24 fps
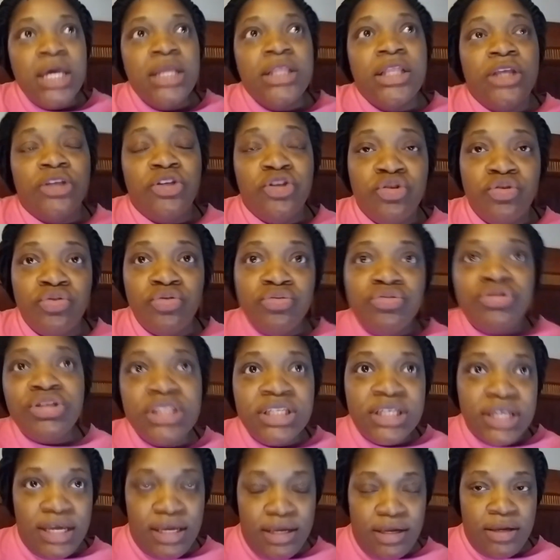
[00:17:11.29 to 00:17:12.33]
that you used
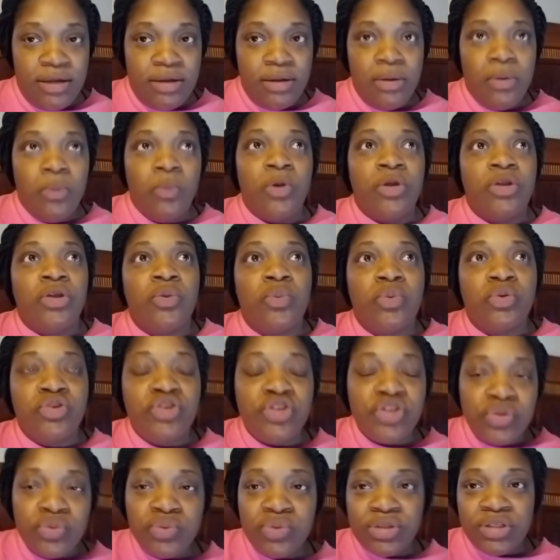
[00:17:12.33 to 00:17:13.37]
to get when you were
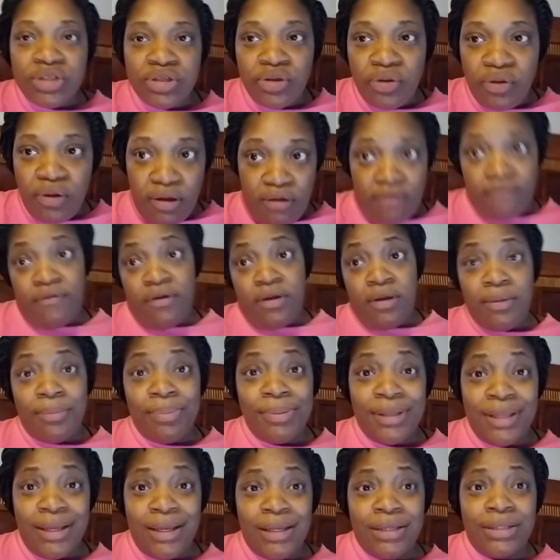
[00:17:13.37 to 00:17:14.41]
choosing your healthcare
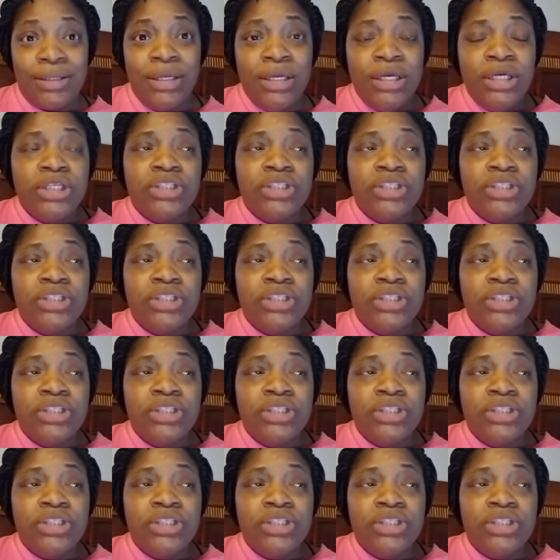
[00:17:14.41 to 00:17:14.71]
plan